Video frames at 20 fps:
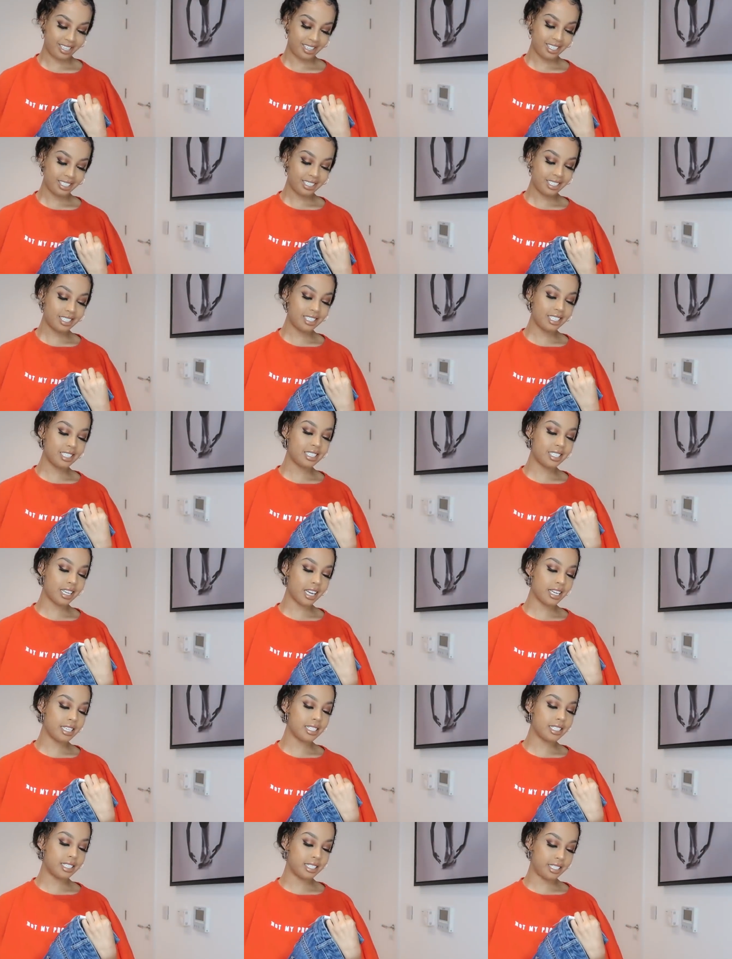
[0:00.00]
This is a
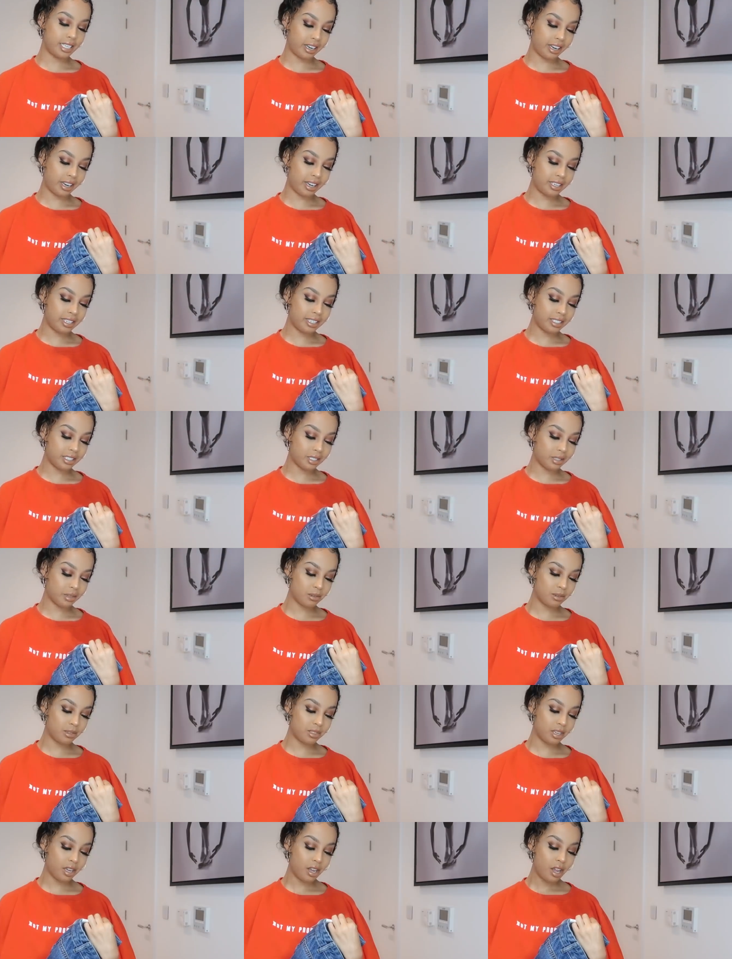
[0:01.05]
size 10. It's
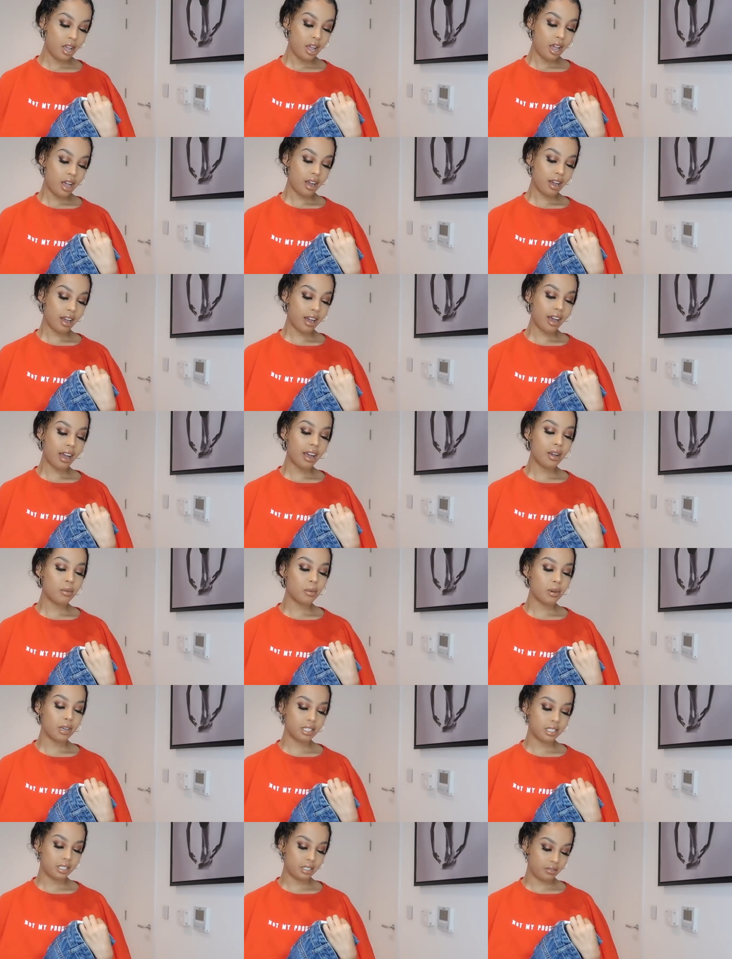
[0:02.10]
called a high
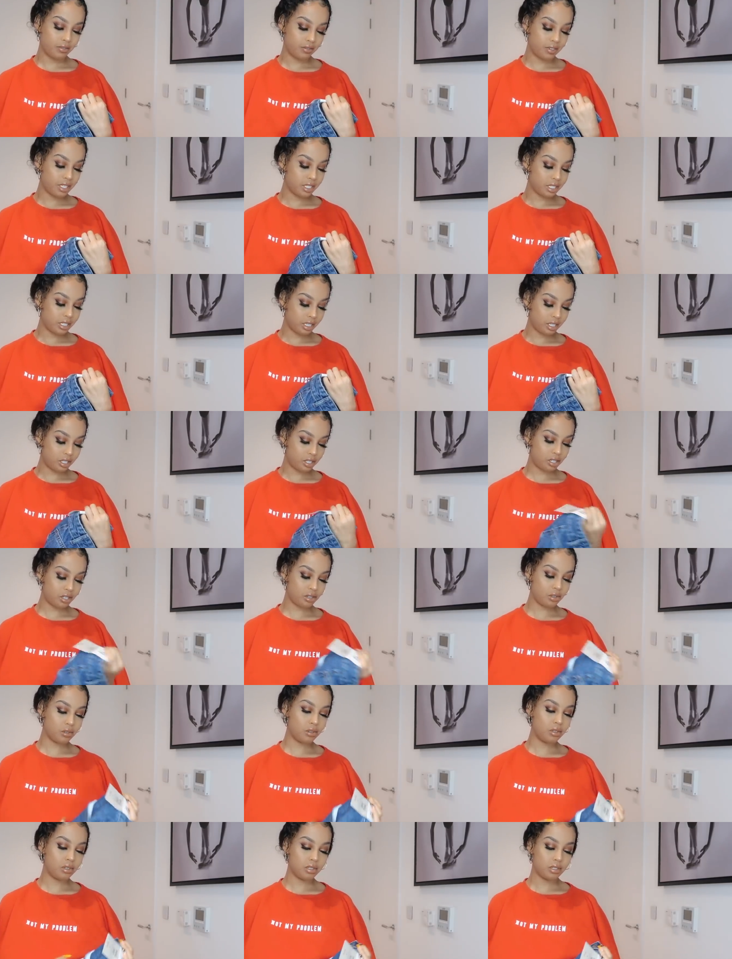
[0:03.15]
waist vintage
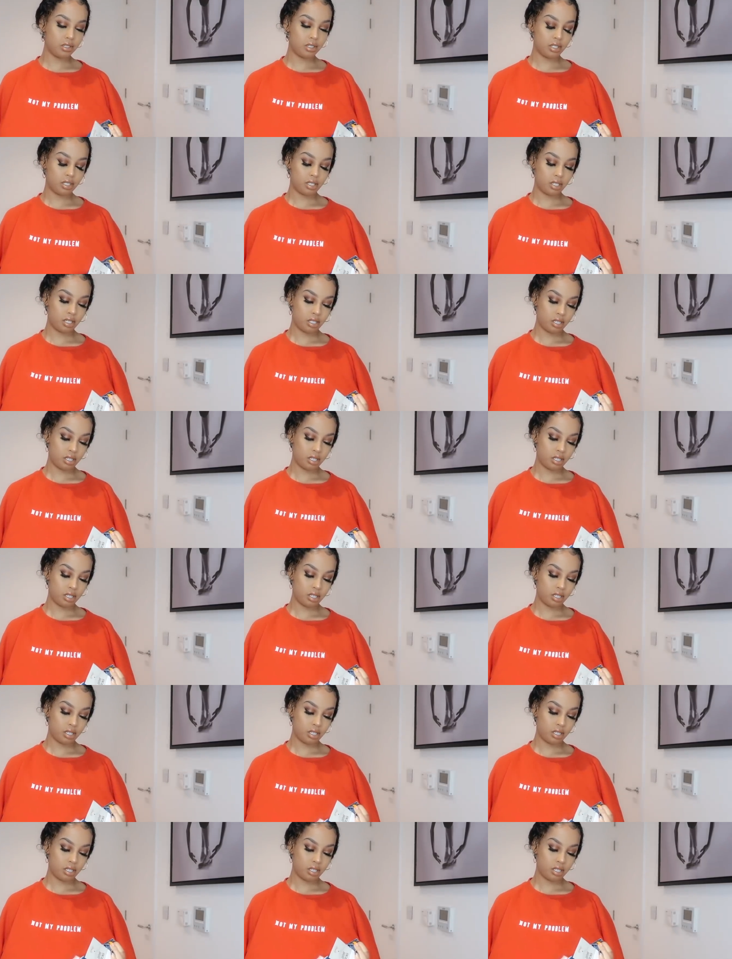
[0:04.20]
short.